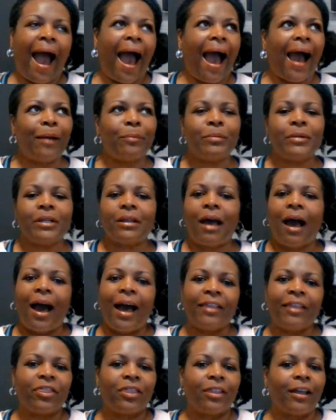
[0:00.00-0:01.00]
I'm
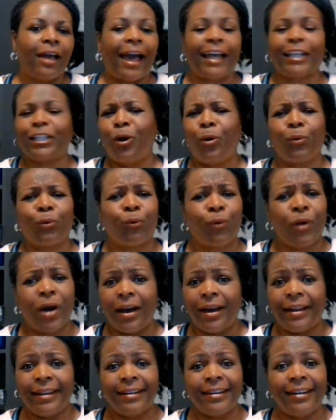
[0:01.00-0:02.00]
not, I don't
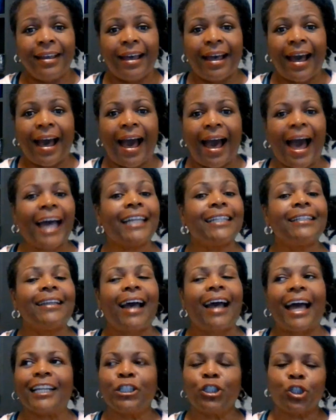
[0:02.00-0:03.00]
run.
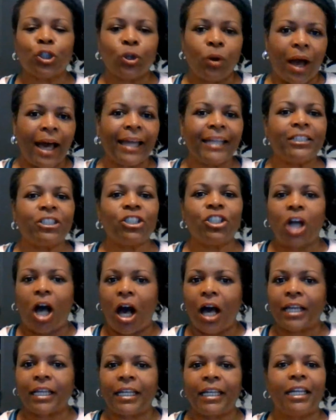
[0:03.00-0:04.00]
I tried
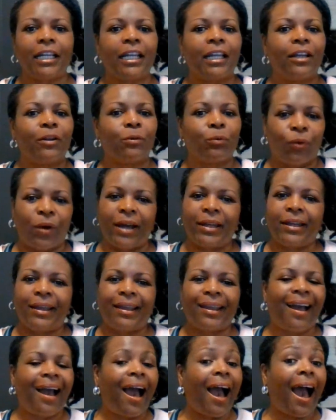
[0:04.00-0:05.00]
jogging,
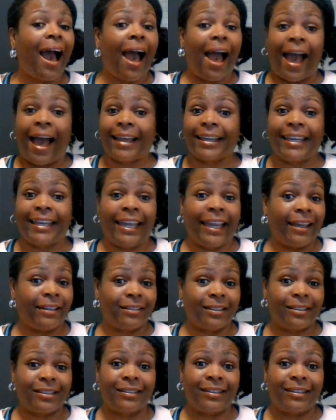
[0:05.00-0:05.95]
running. I can't.